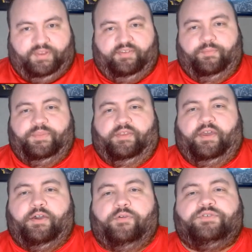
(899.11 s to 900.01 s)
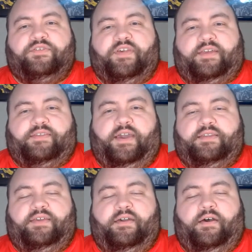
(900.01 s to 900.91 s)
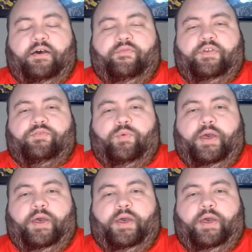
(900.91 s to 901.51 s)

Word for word: something that coaches like the idea of as